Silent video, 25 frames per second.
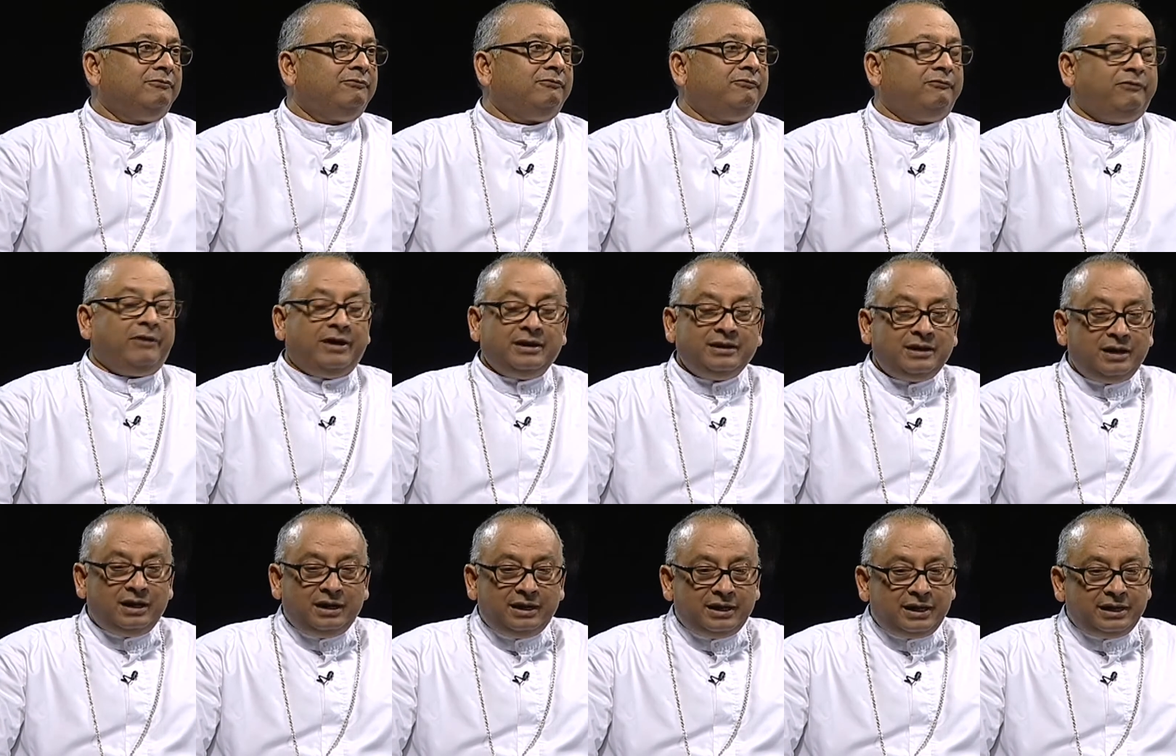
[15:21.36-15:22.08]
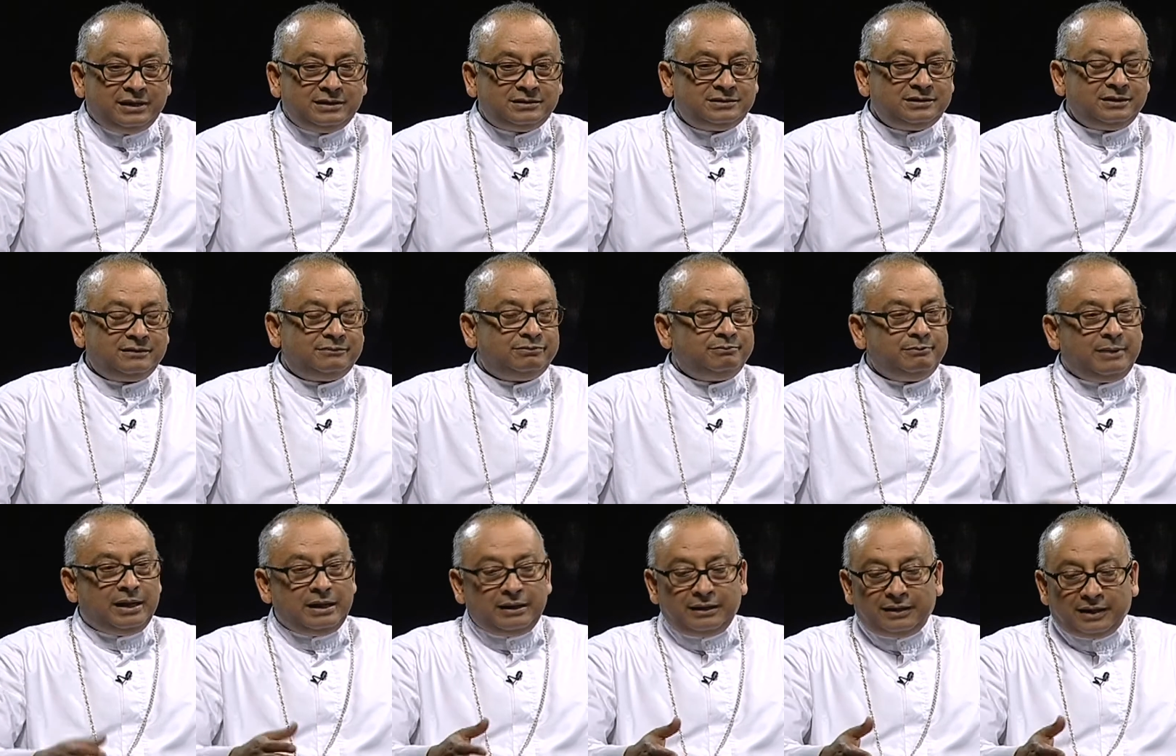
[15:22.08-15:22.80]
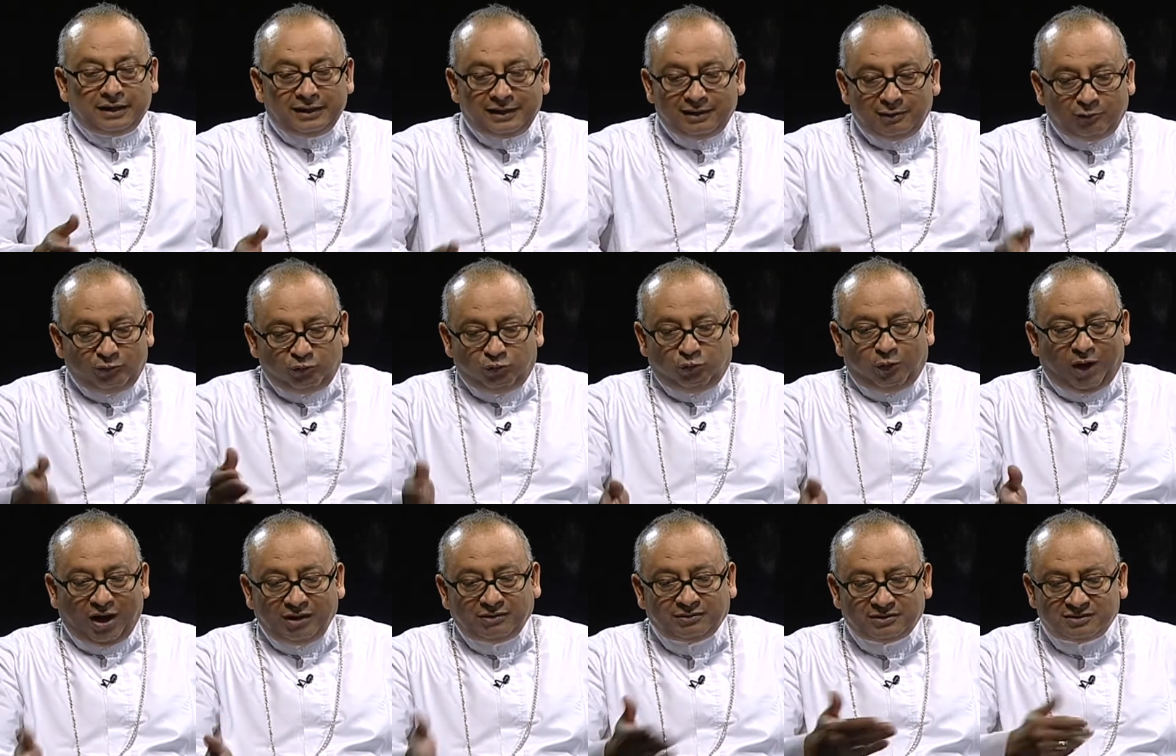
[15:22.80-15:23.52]
Finally, I said, man, I have
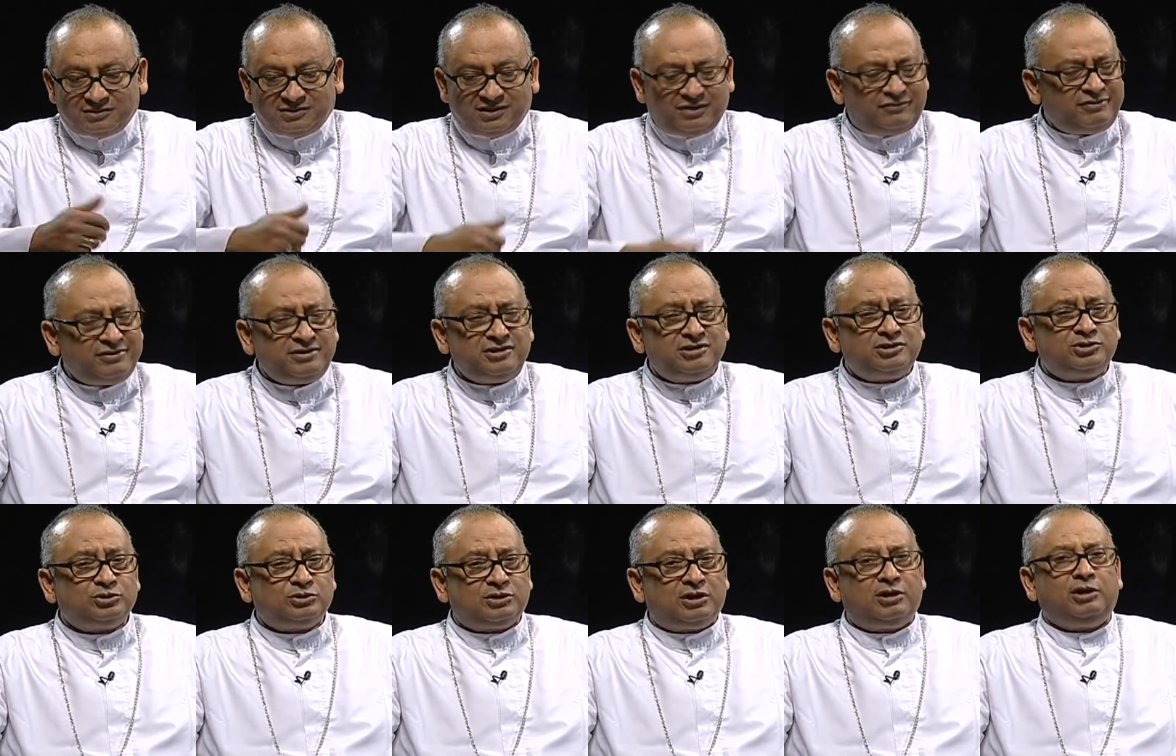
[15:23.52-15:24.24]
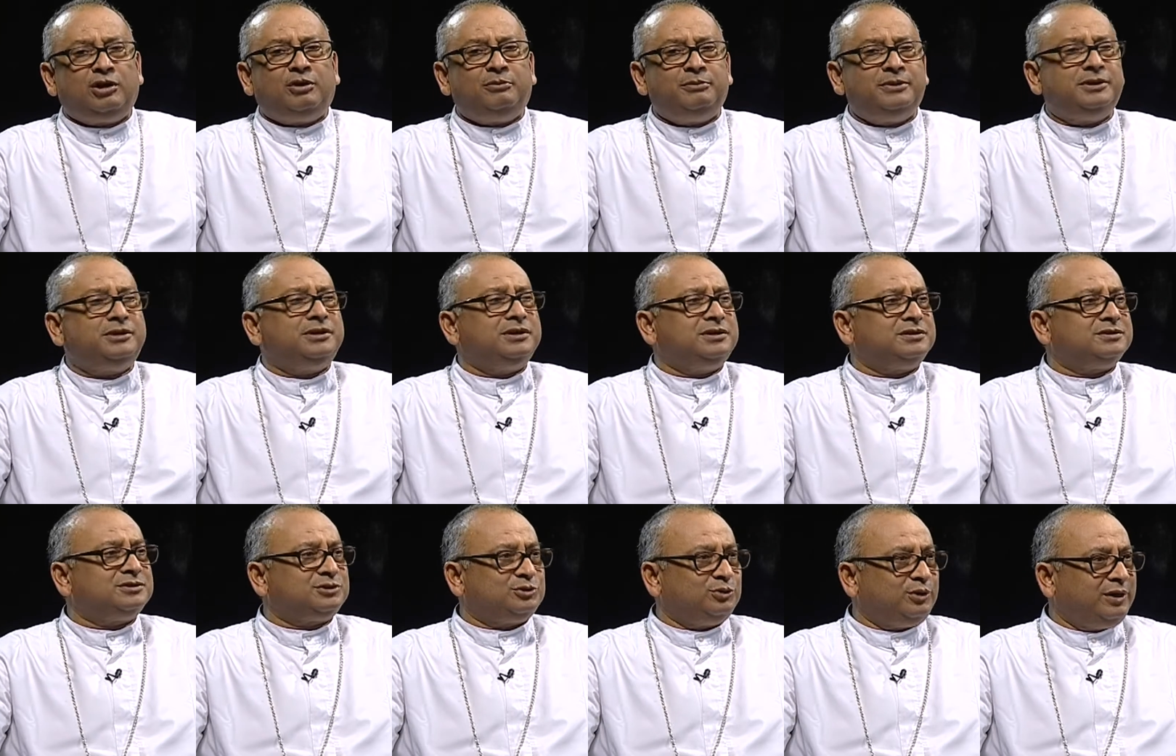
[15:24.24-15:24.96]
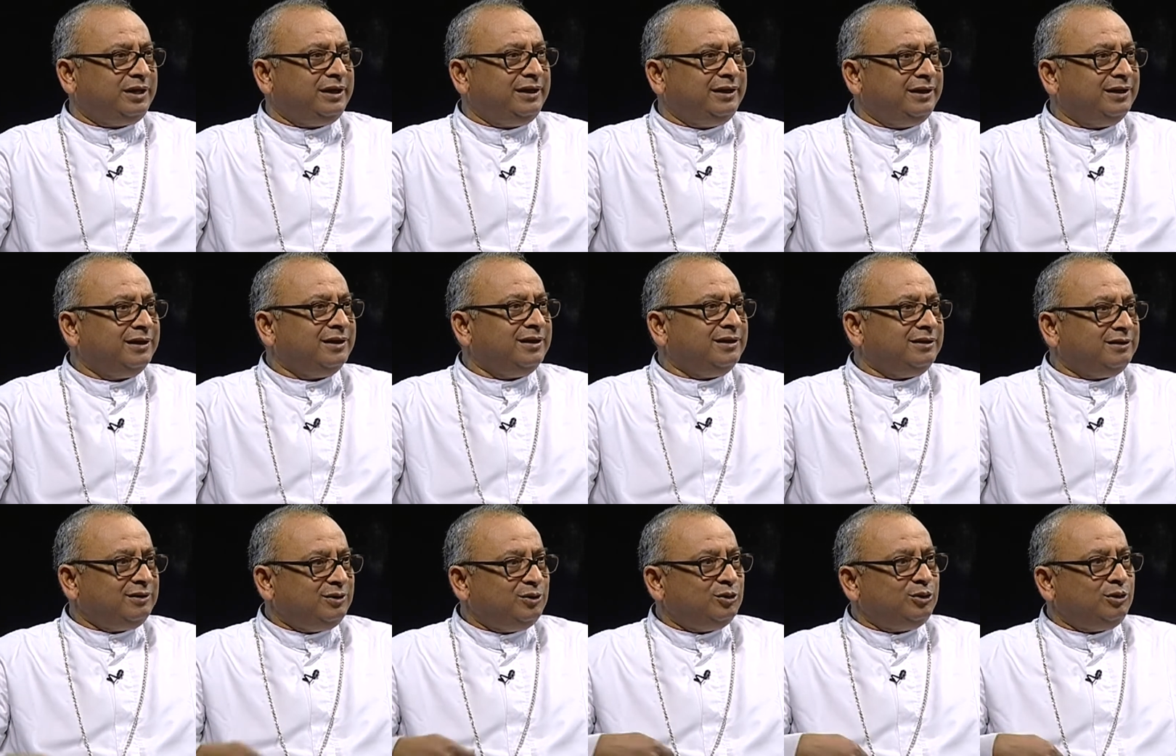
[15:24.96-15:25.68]
walked 72 kilometers today.
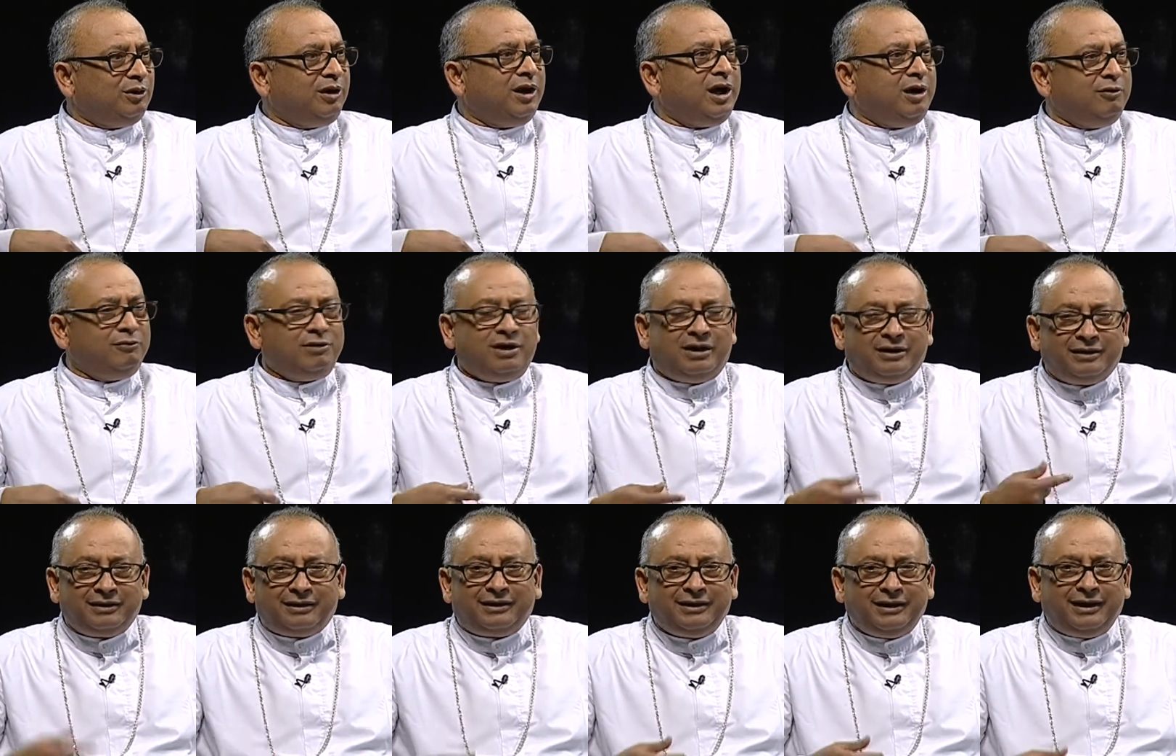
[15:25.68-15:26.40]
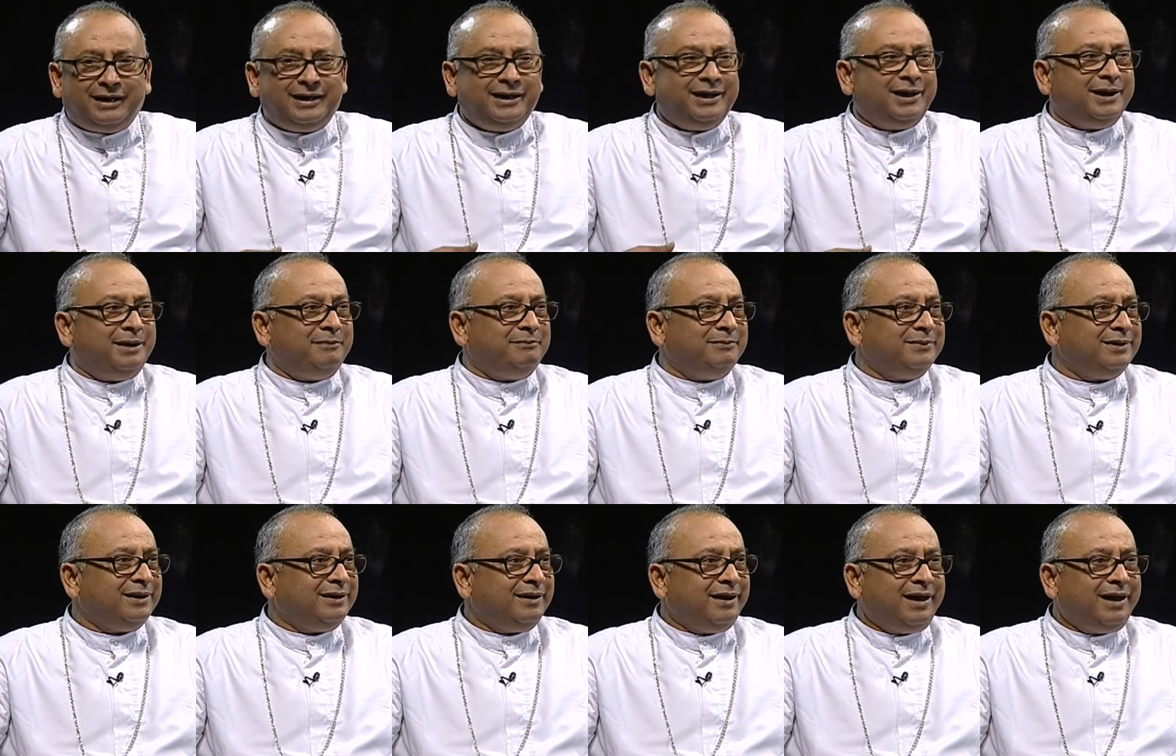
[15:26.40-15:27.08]
You know how hungry I am.